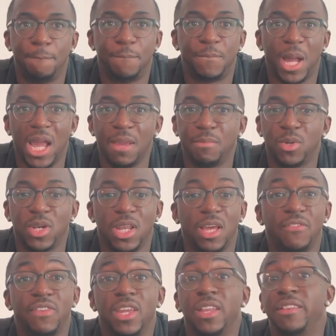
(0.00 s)
Bible
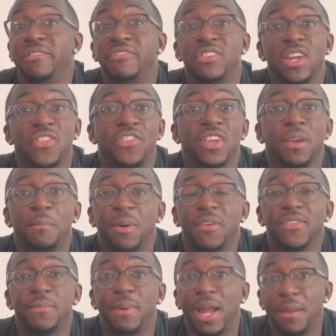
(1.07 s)
loving, nothing
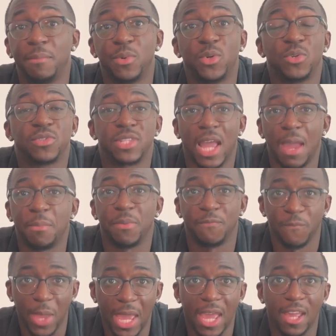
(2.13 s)
above the Bible type of
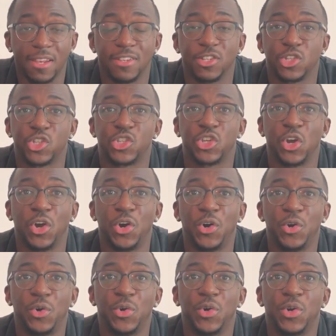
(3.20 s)
man.
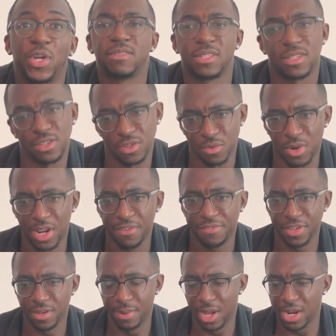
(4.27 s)
So he said, you know what I
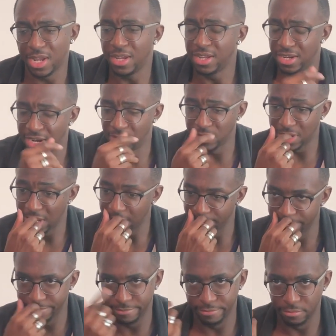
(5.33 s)
feel about it, and I was like,
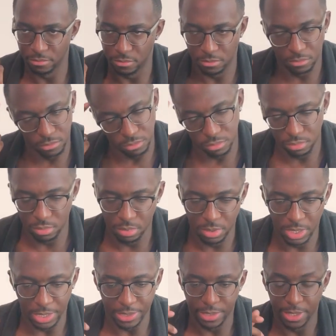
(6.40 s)

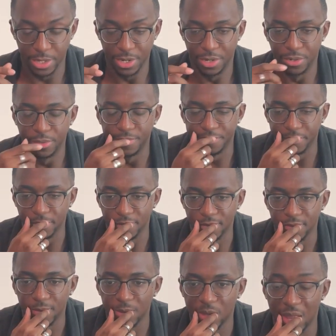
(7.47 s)
yes, I know.
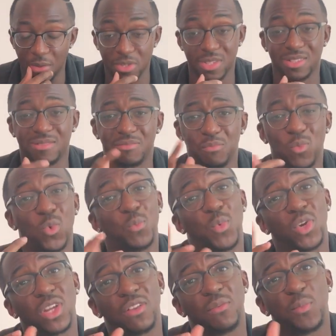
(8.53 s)
I was
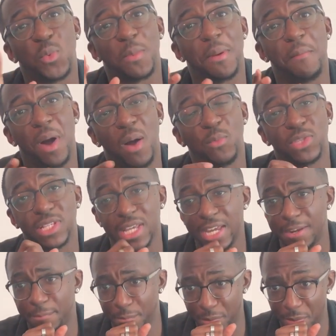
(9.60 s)
more looking at what my mom would
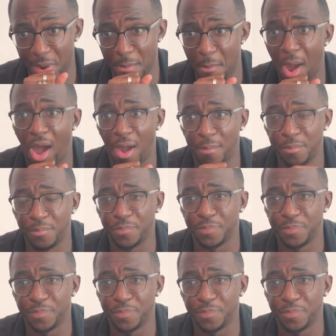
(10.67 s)
say, but my mom,